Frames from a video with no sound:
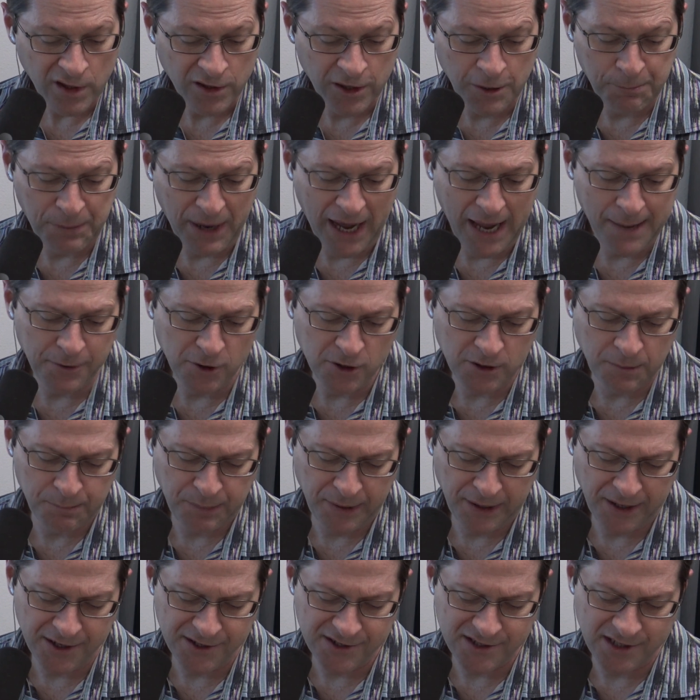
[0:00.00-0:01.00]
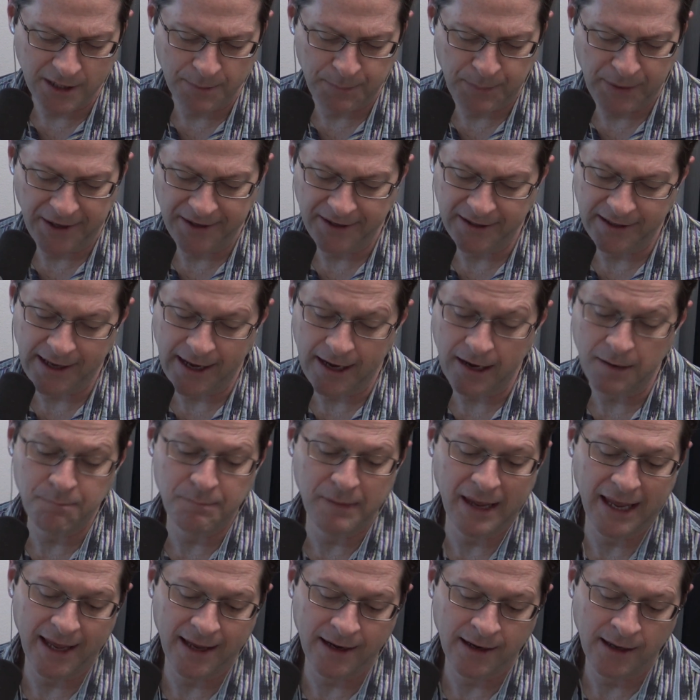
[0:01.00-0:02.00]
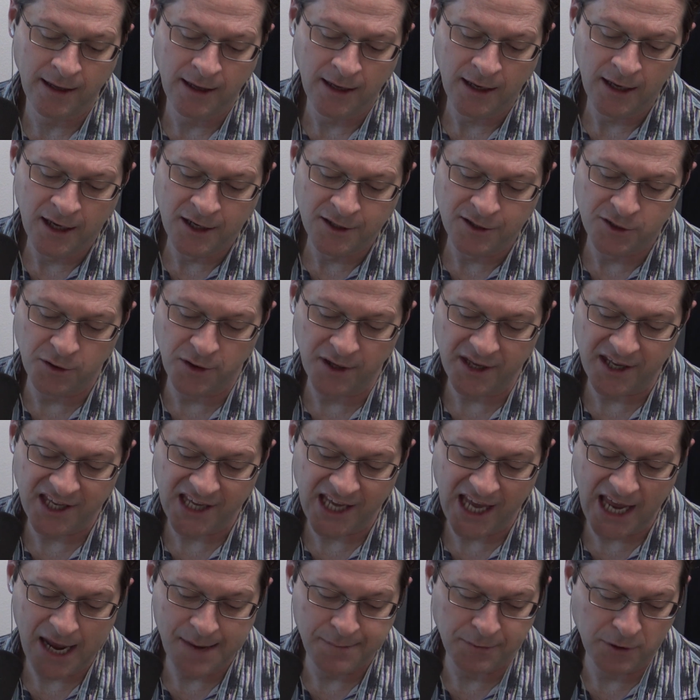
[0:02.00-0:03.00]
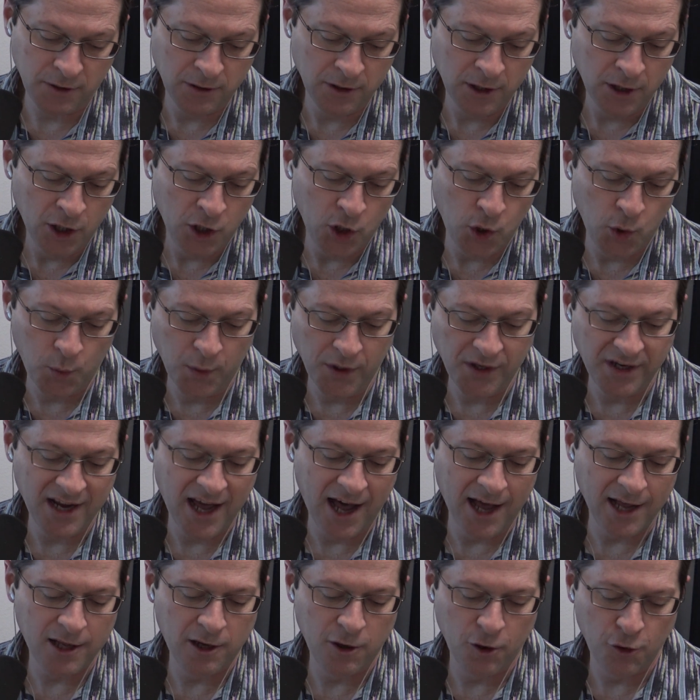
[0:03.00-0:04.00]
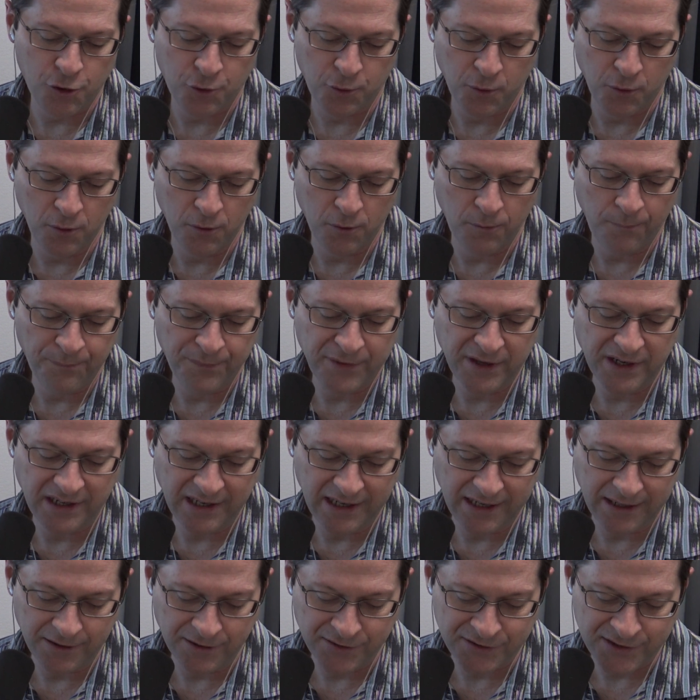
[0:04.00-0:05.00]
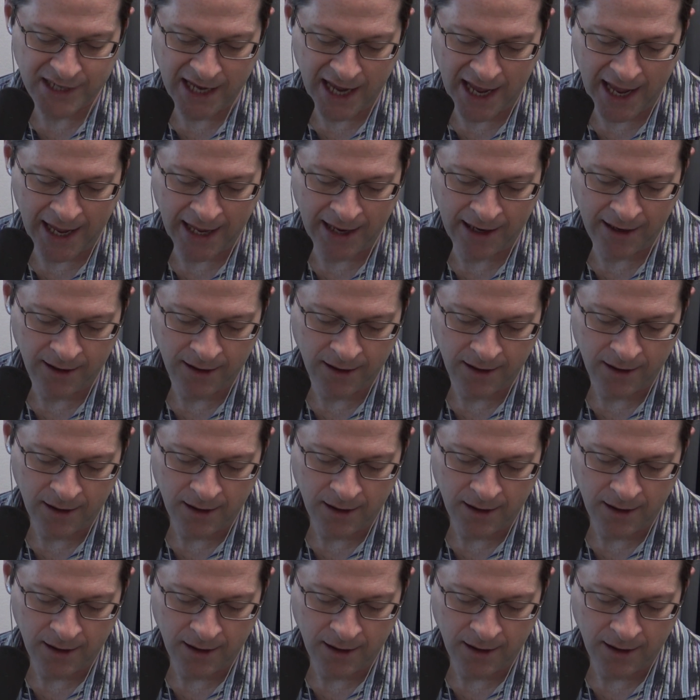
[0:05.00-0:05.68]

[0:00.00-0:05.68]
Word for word: The Bible compares the opinionated man to the camel who would not go through the needle's eye.